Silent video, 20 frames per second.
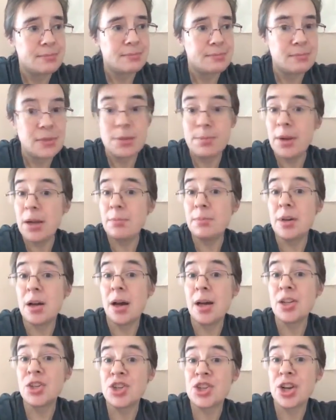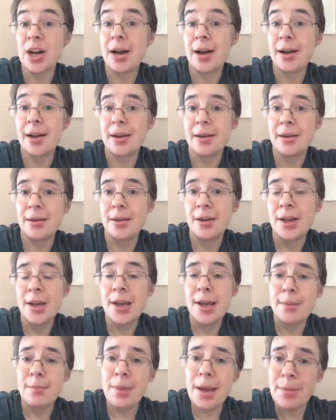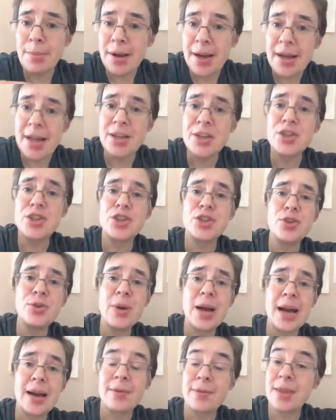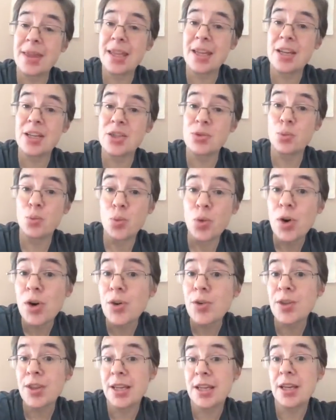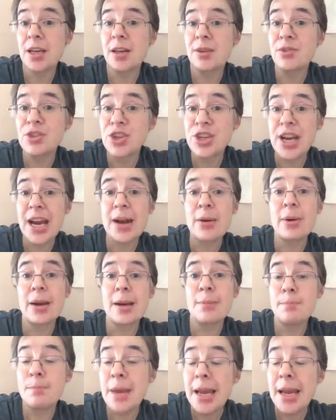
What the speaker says: Maybe I'm not shy. Maybe I do have things worthy of sharing.